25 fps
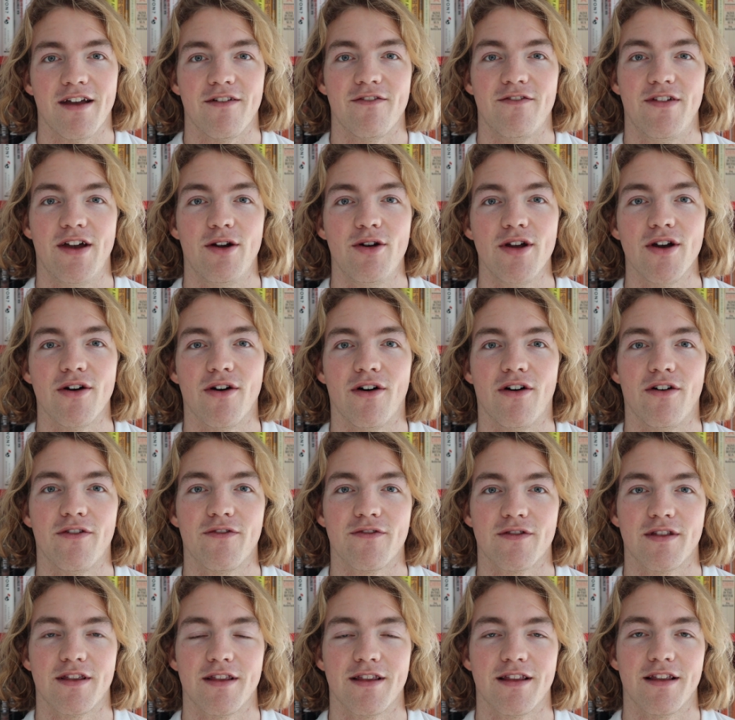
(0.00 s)
very
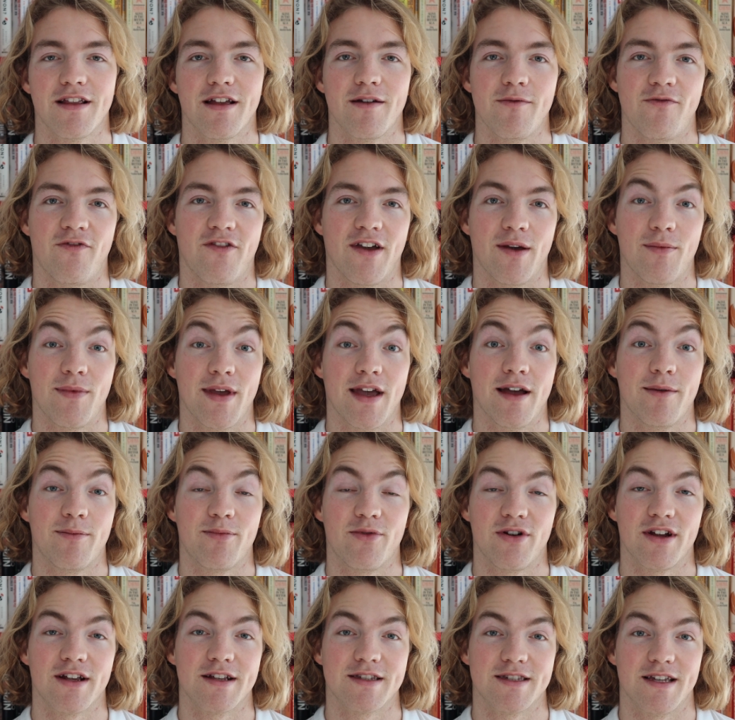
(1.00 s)
often Vermeer
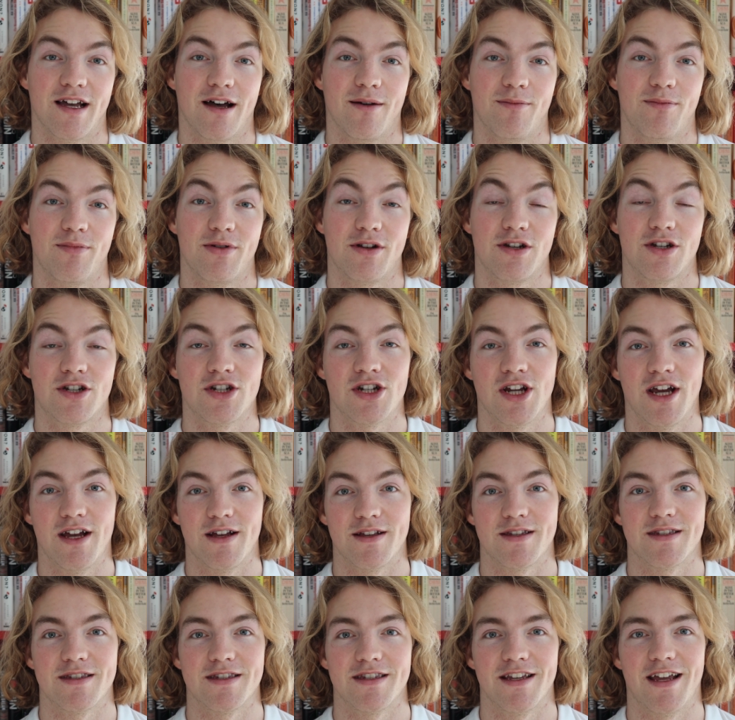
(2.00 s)
brings up
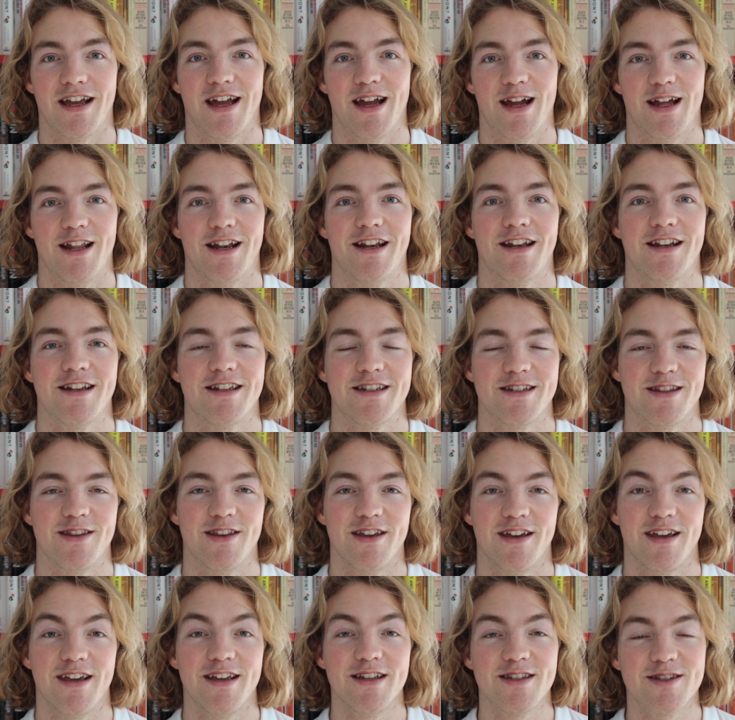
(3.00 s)
chess and
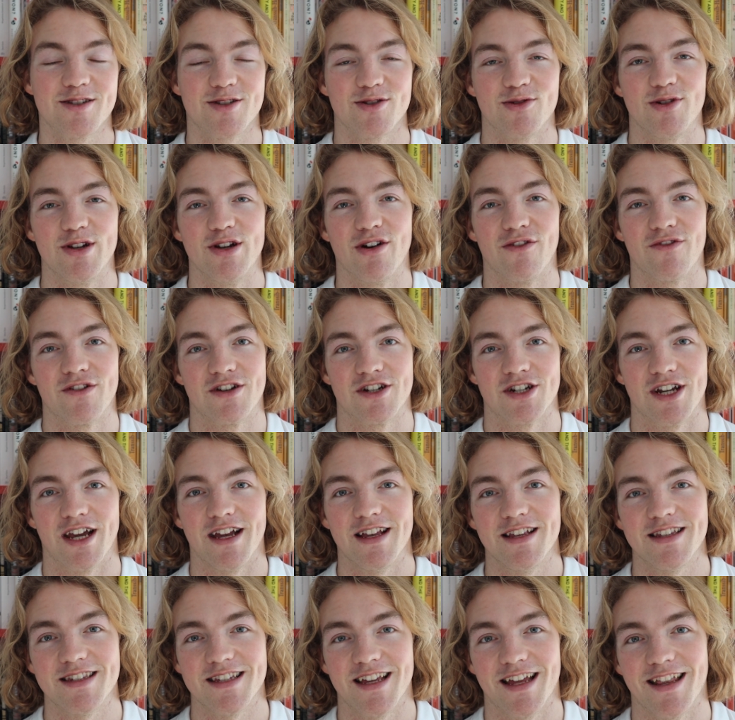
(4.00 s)
the history of
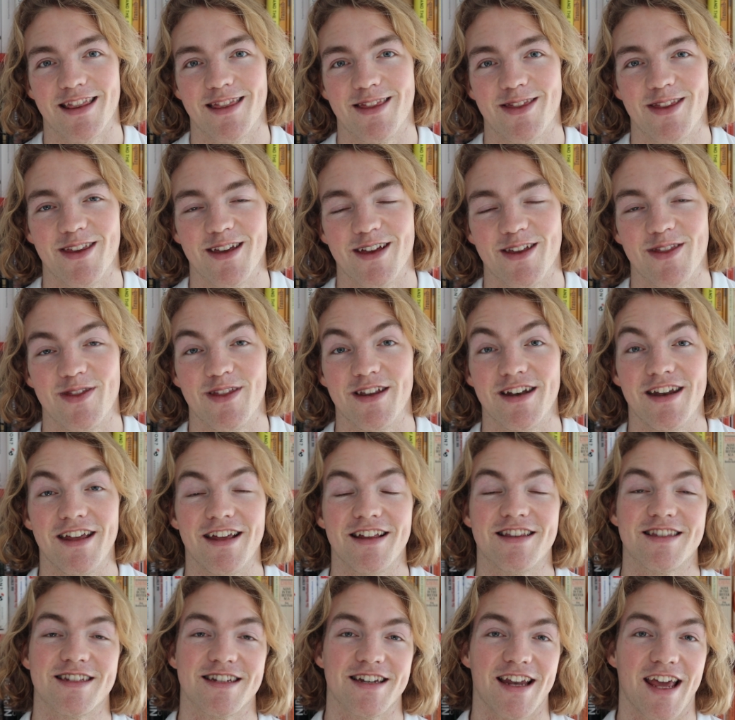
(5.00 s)
chess and
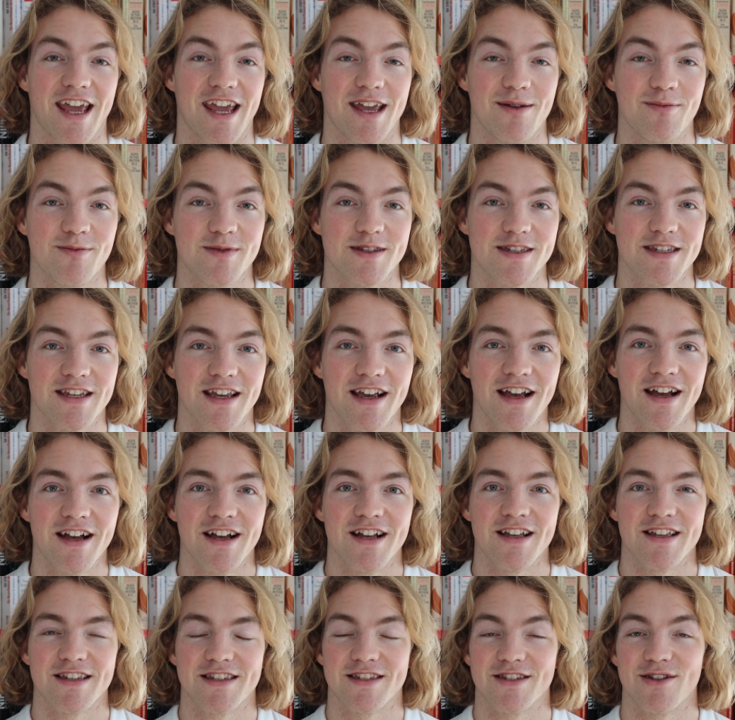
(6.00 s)
its names,
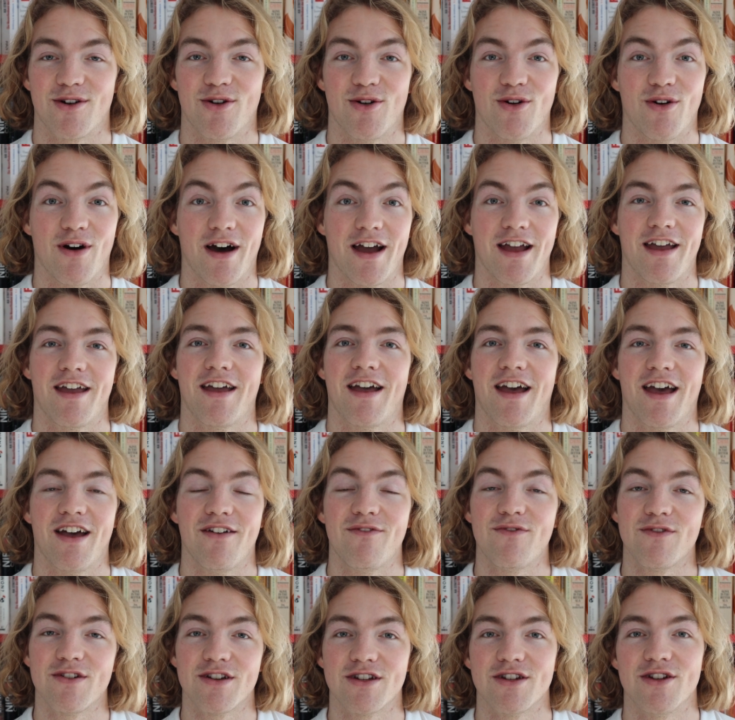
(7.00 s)
So I
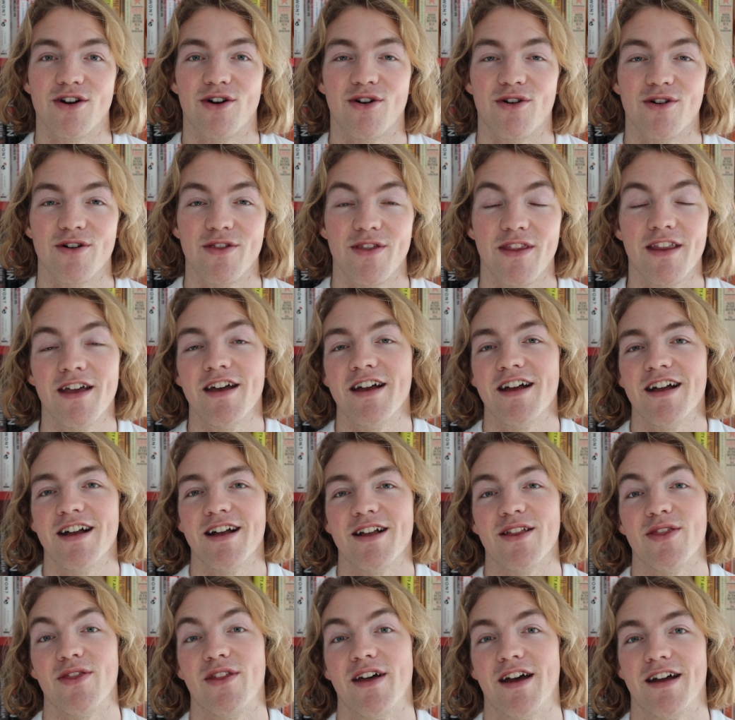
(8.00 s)
haven't known
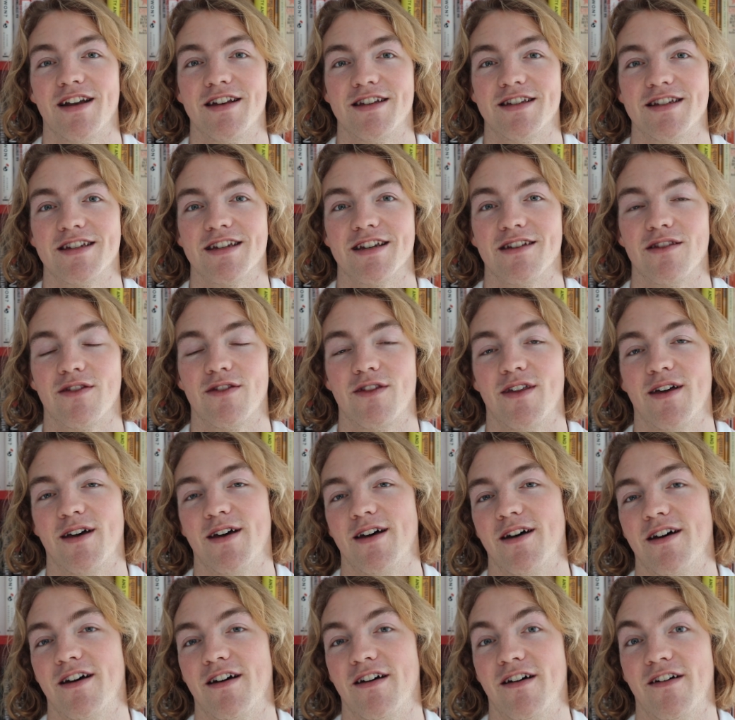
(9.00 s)
that
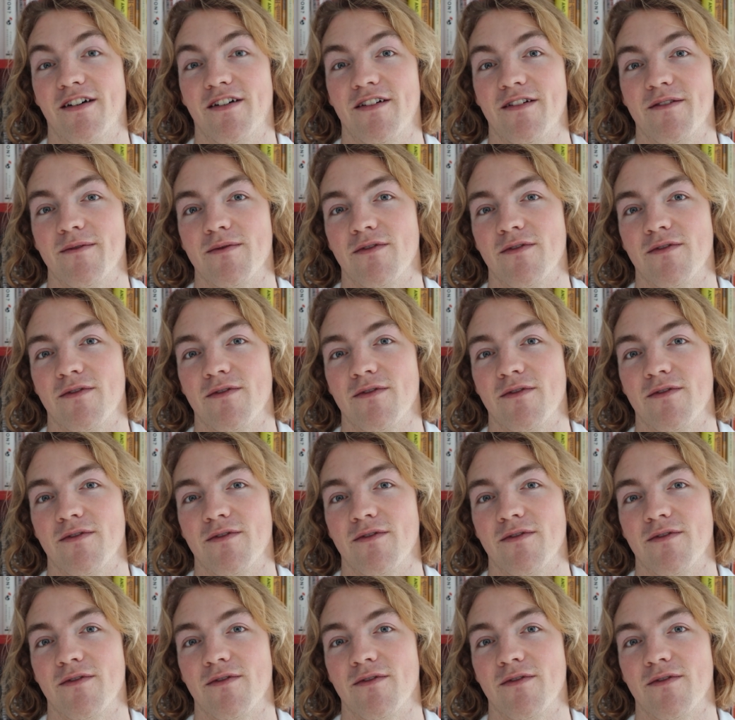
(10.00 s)
the